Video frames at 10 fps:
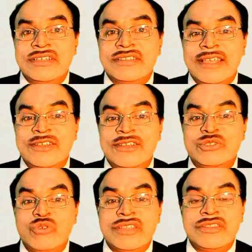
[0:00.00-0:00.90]
That is
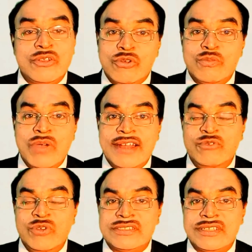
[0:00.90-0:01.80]
why the
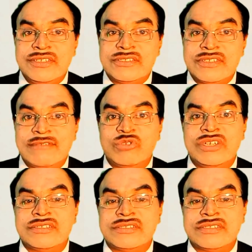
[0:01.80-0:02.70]
robo-advisory
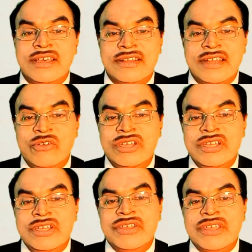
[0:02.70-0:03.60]
softwares are now
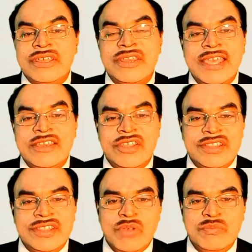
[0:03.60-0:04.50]
creating
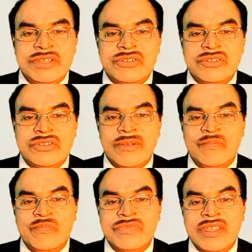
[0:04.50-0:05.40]
the momentum.
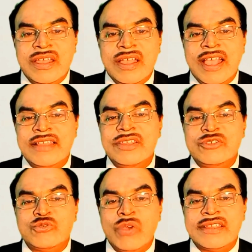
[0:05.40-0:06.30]
And it
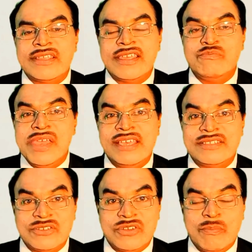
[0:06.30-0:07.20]
is working
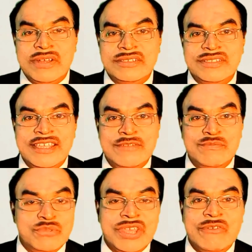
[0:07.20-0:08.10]
based upon the
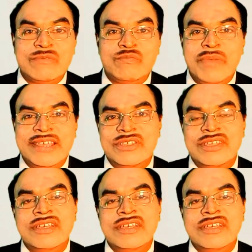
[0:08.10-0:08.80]
input given by the